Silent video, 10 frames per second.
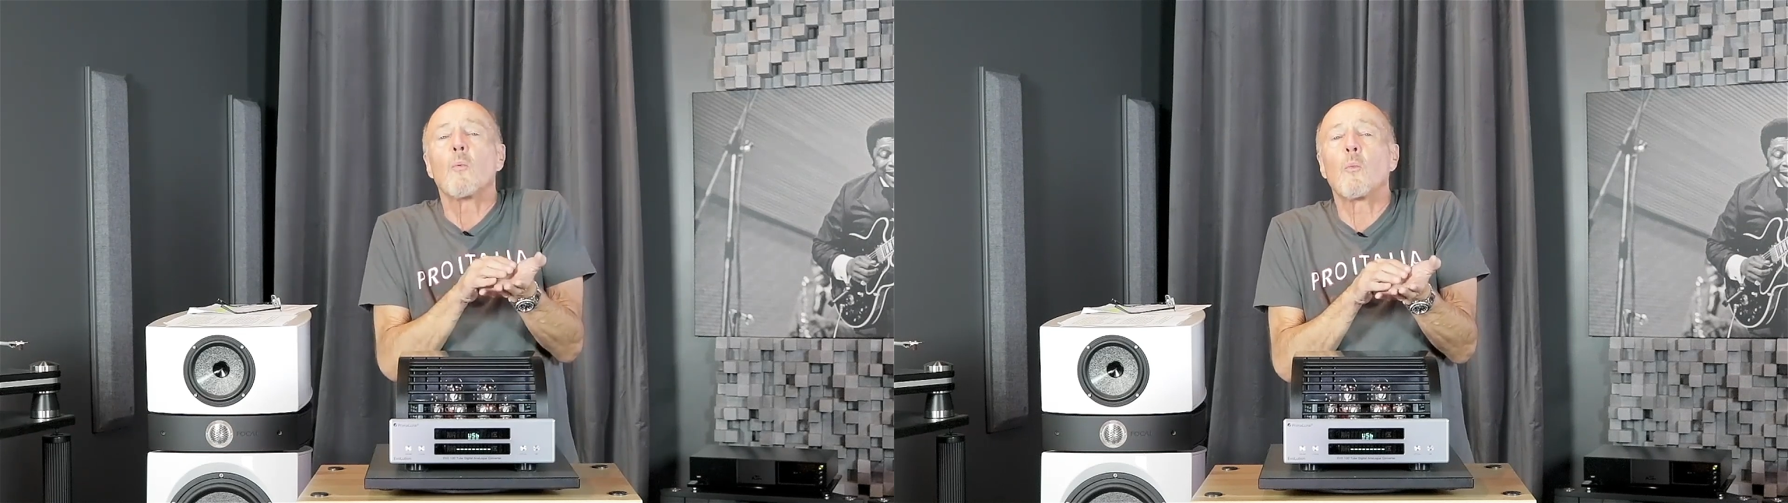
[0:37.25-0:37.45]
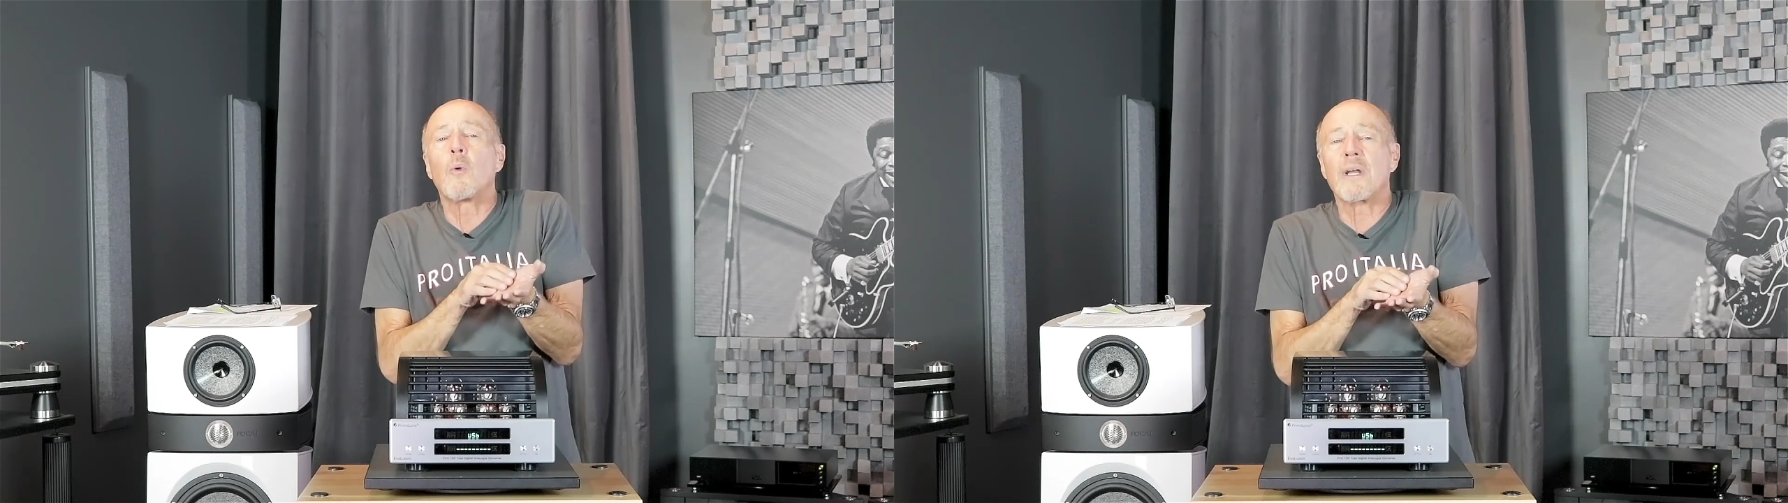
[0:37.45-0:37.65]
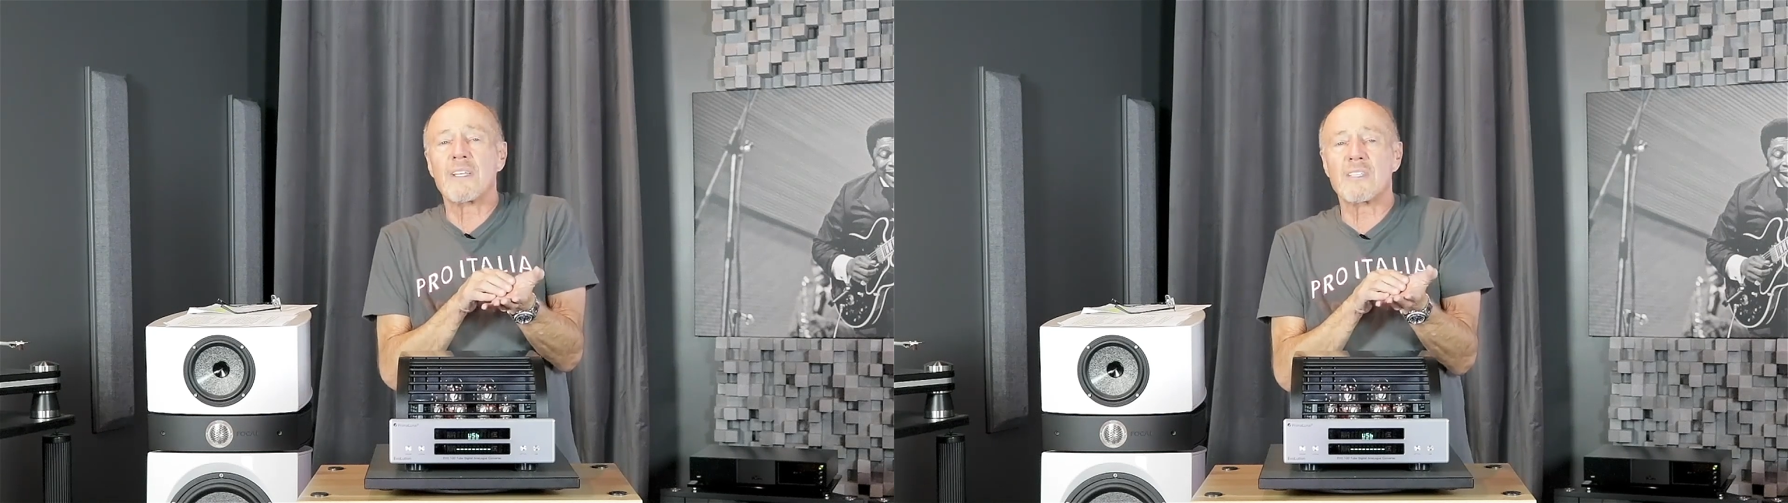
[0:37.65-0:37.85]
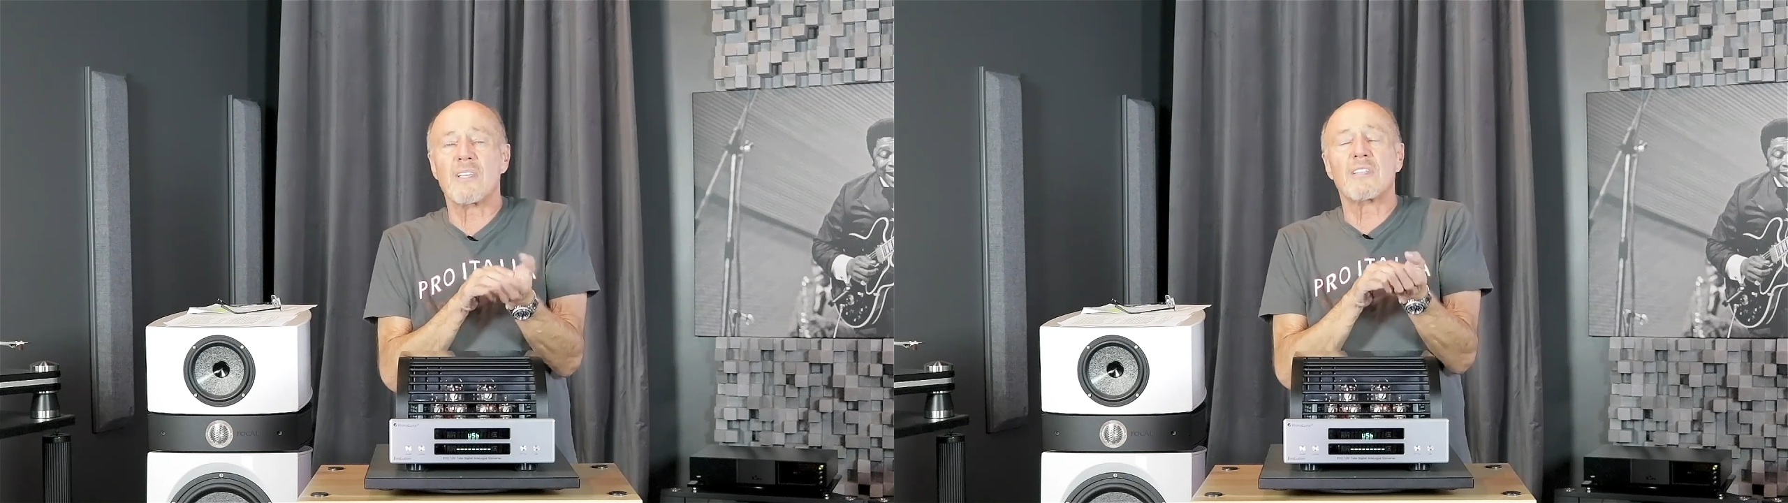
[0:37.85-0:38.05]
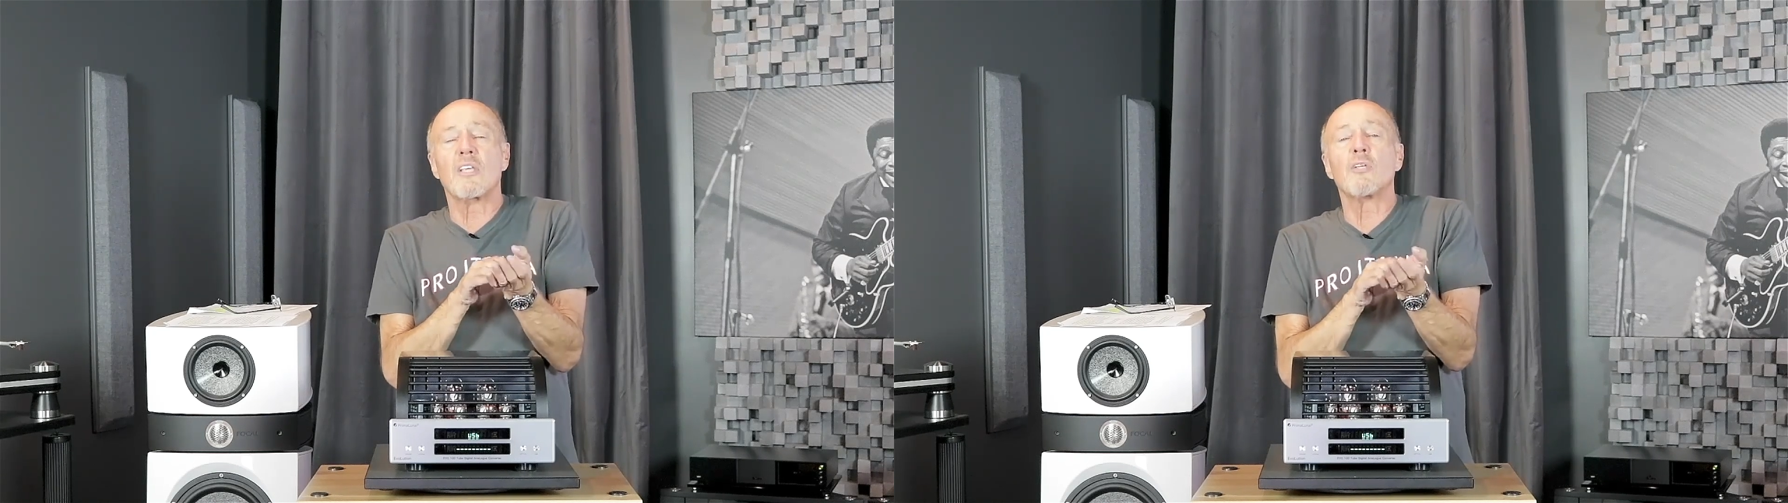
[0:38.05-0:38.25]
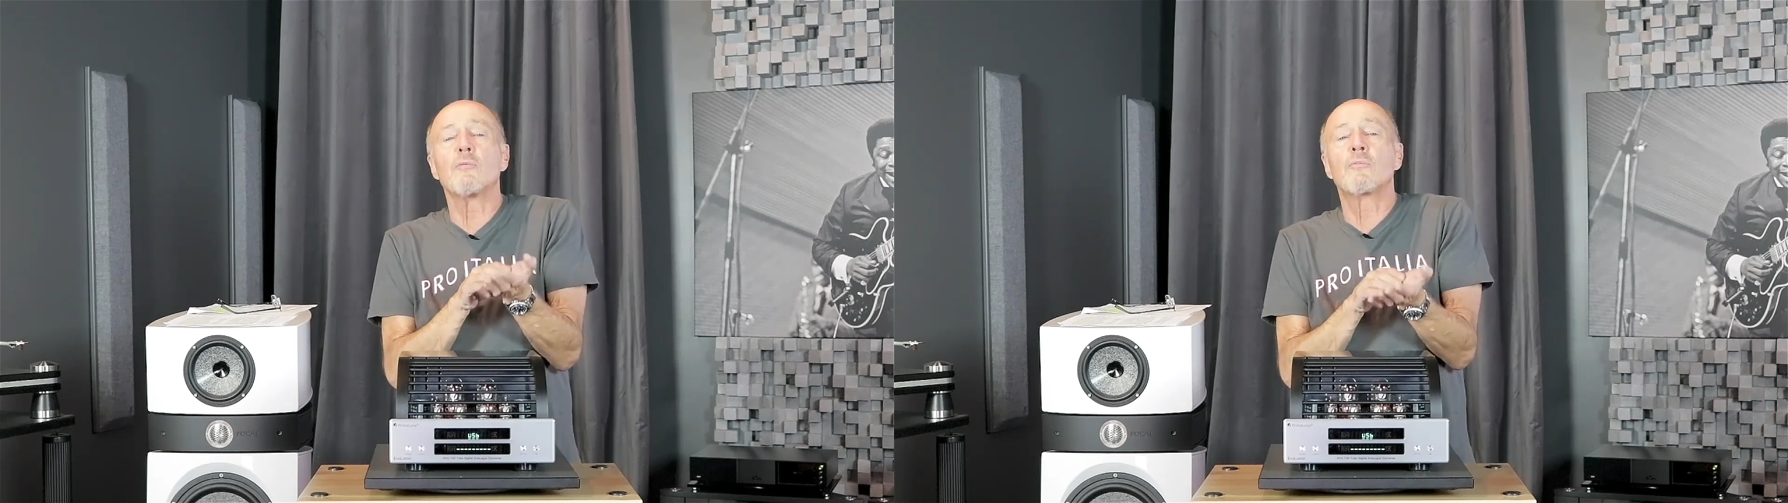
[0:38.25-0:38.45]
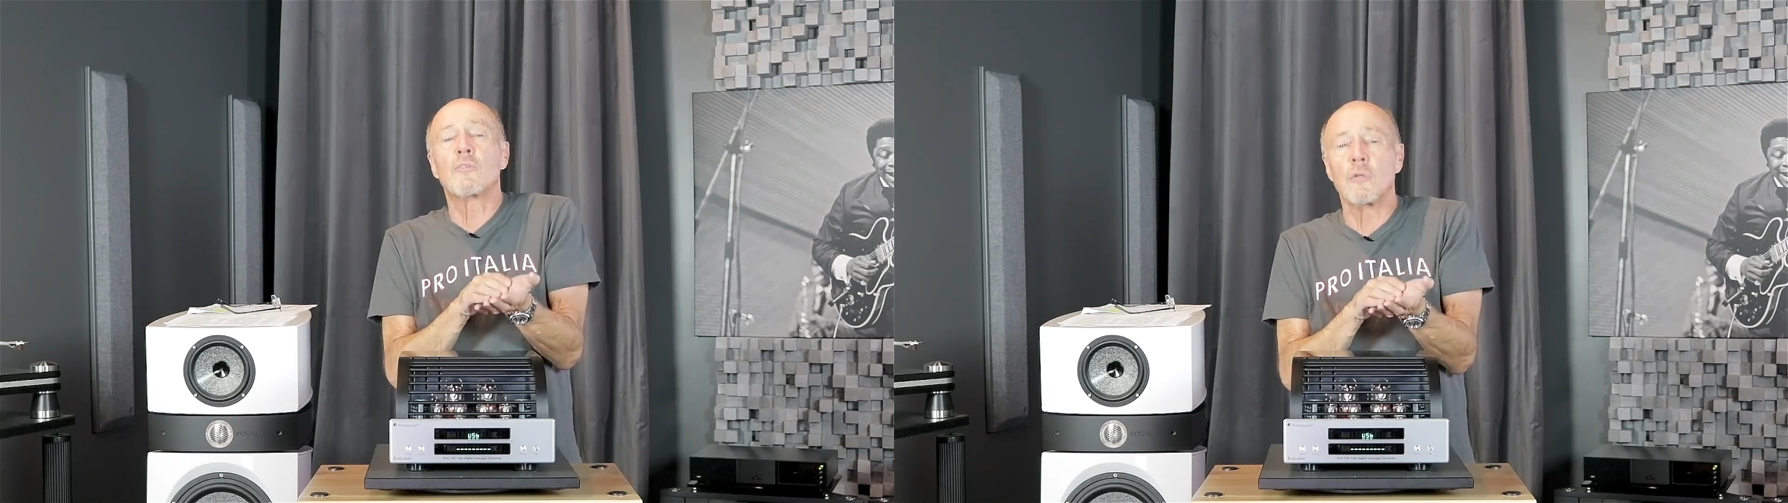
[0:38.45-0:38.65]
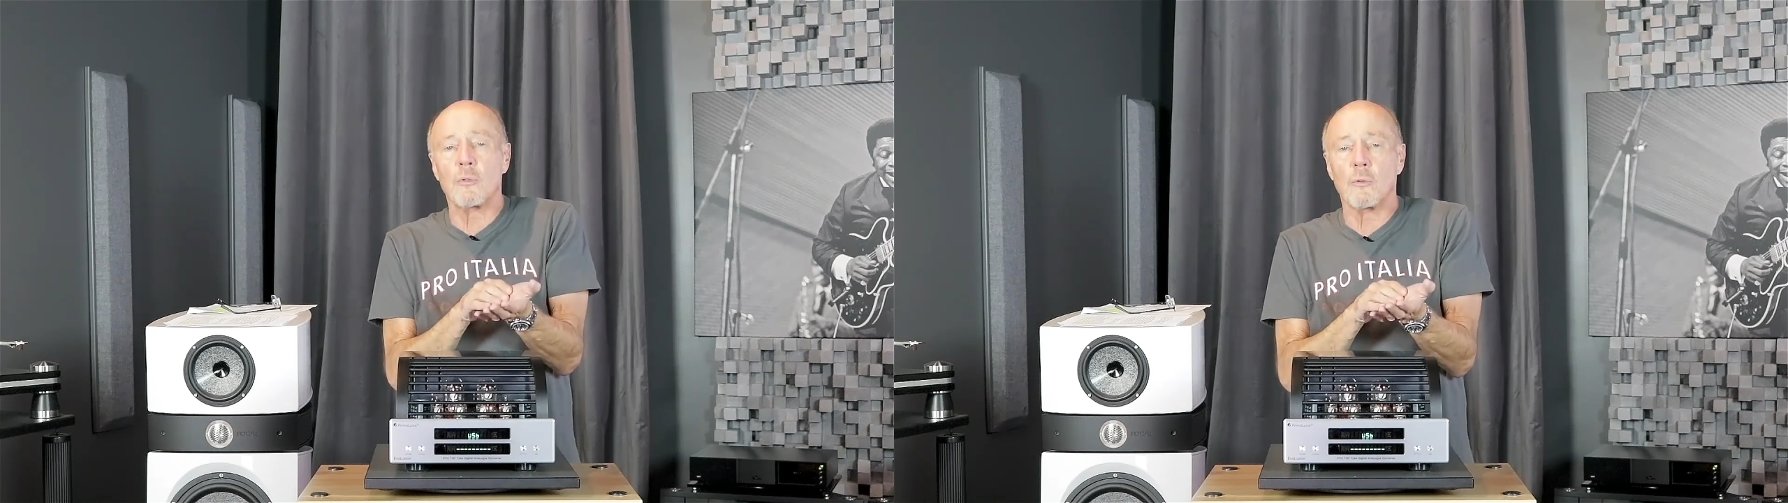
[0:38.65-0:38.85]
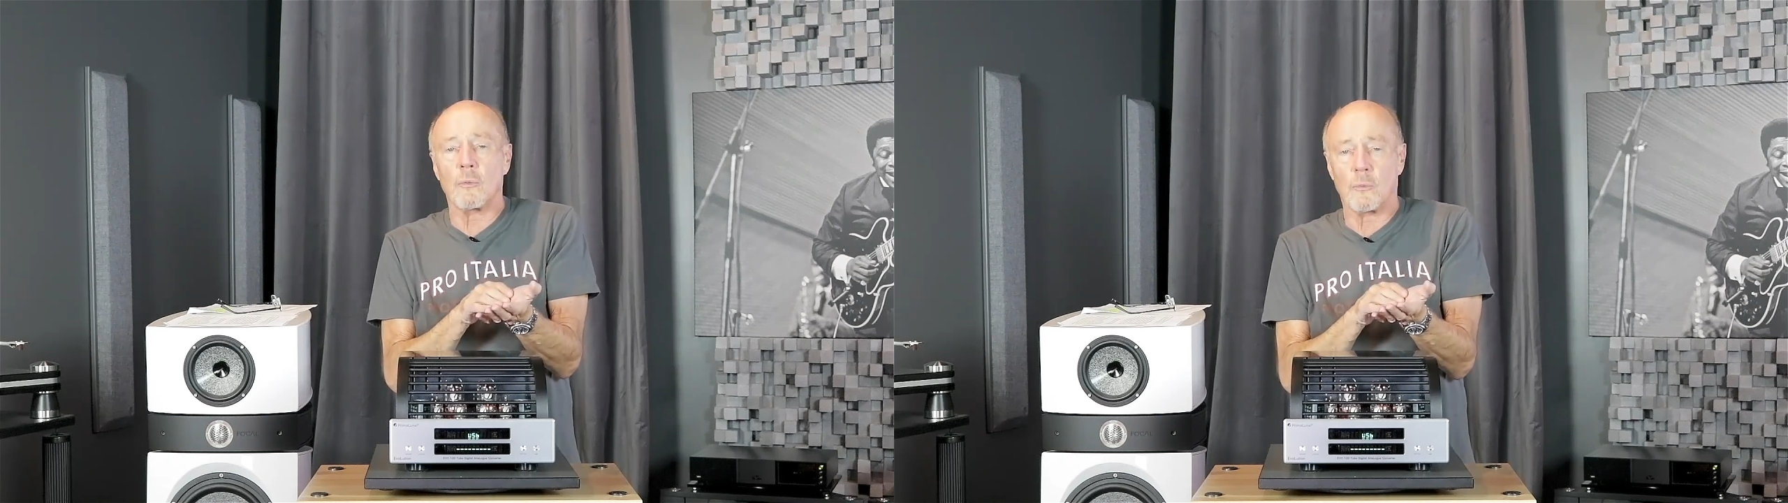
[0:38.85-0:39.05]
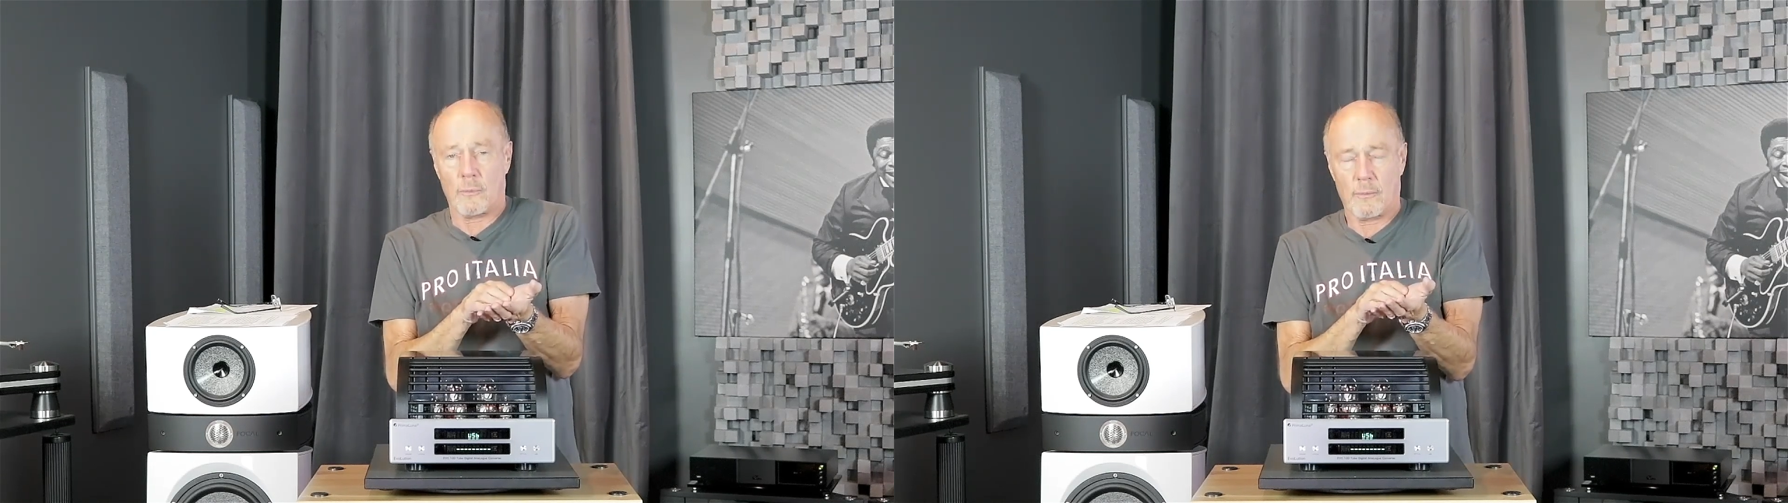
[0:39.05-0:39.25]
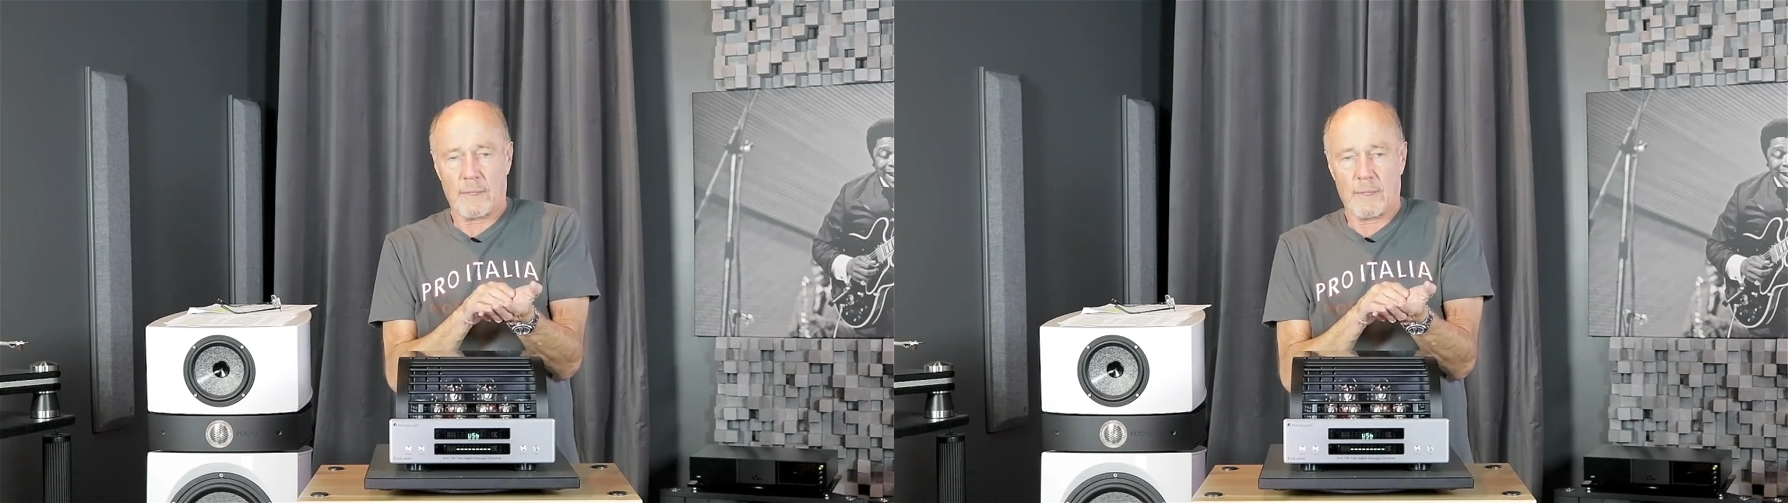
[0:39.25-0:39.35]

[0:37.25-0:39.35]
What is it that you do